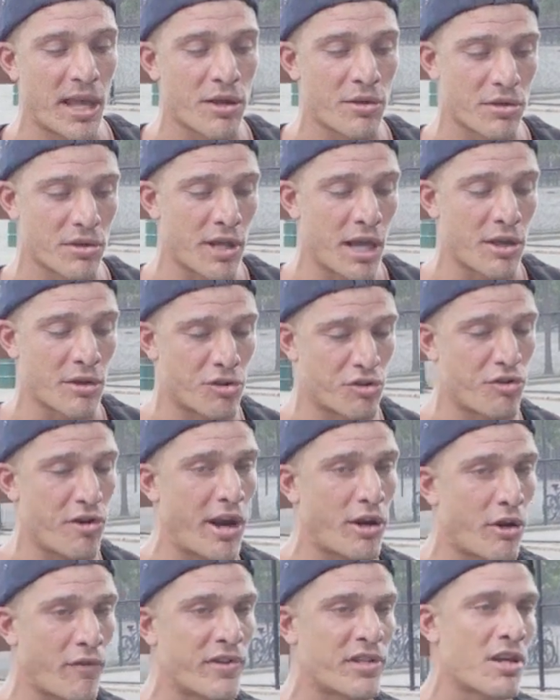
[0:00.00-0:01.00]
that you, that you
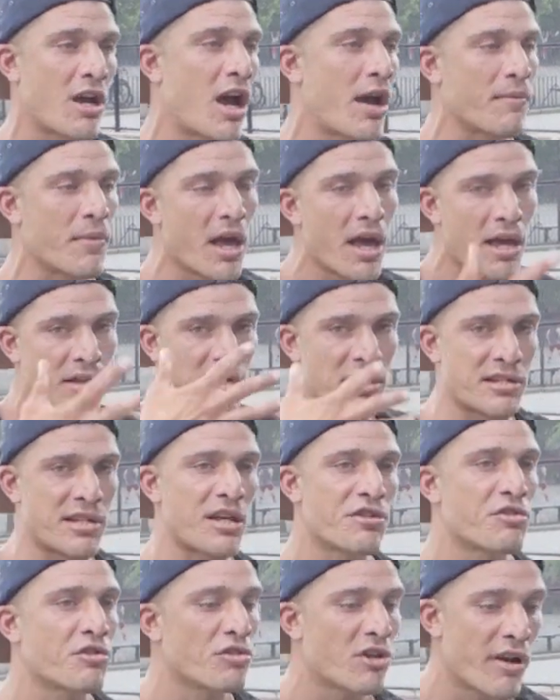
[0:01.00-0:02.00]
train over time. It's a
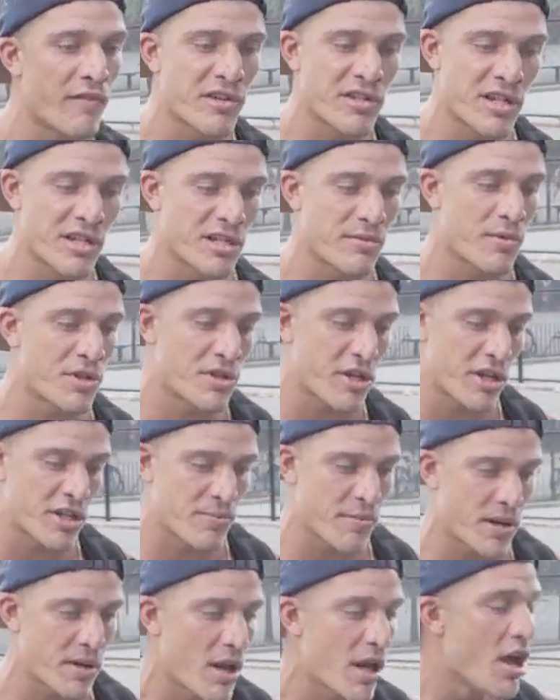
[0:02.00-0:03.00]
central nervous system
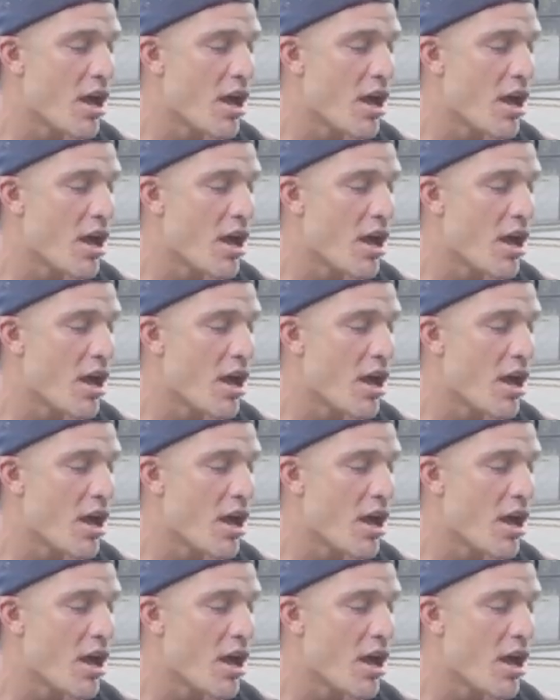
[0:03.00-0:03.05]
adjustment.